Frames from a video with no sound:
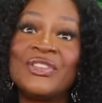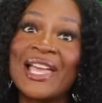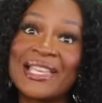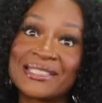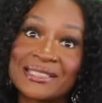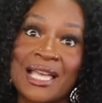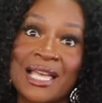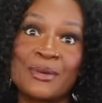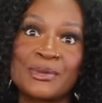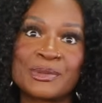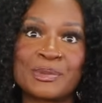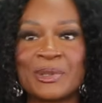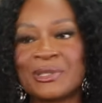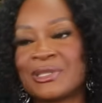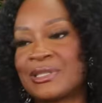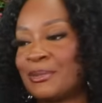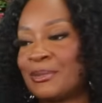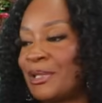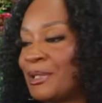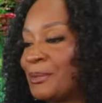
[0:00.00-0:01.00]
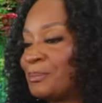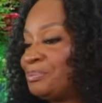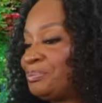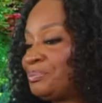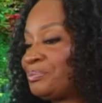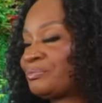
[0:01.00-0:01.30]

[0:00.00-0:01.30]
That's how it's supposed to be.